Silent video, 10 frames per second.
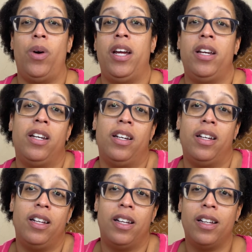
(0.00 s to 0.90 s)
And
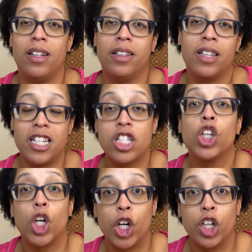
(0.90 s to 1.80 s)
lesson
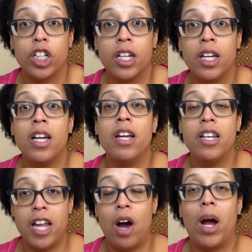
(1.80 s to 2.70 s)
learned,
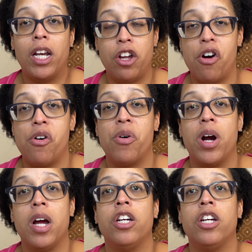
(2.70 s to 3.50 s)
now I know,